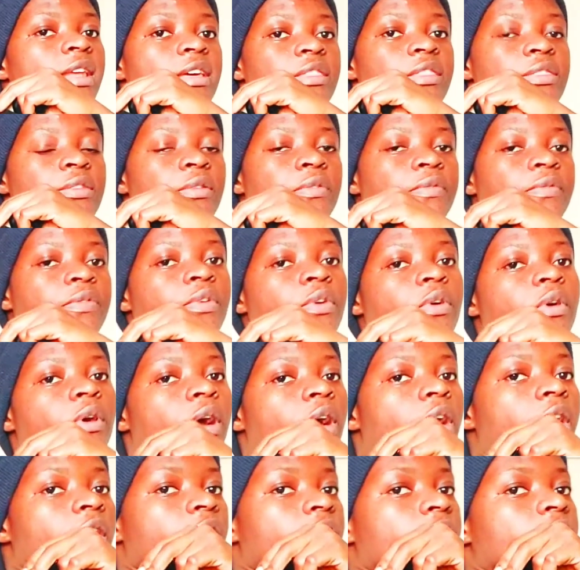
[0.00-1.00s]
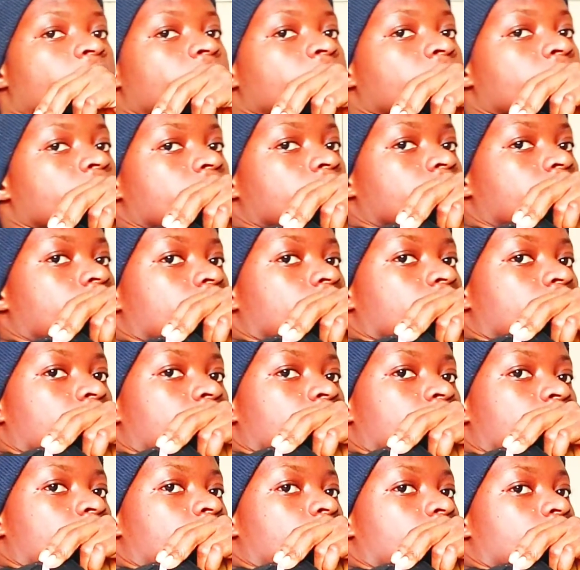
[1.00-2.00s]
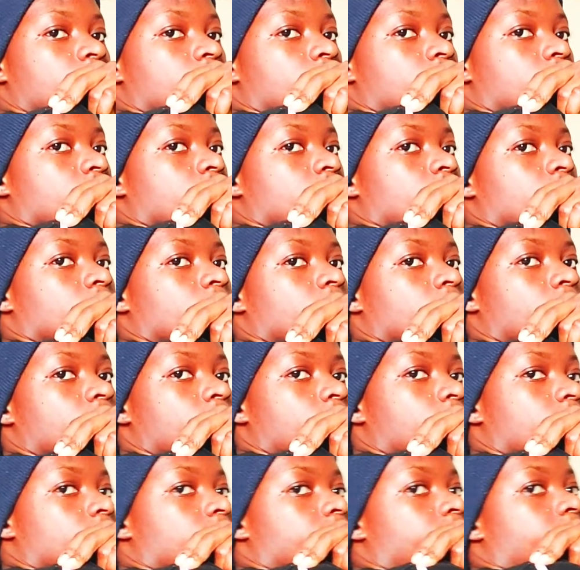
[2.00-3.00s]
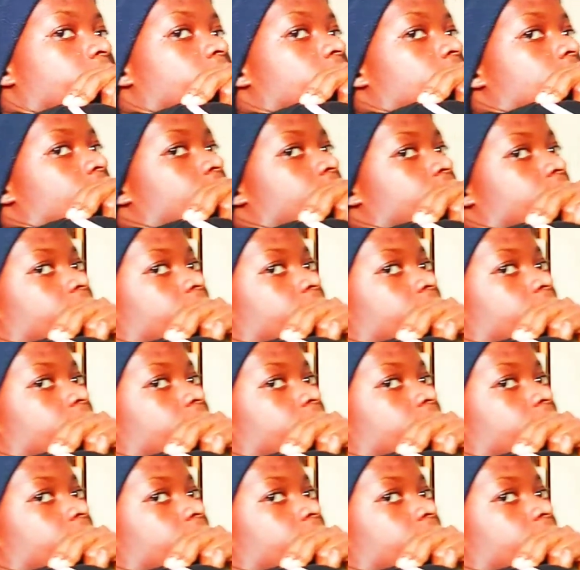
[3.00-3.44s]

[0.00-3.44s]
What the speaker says: of your arm. It depends on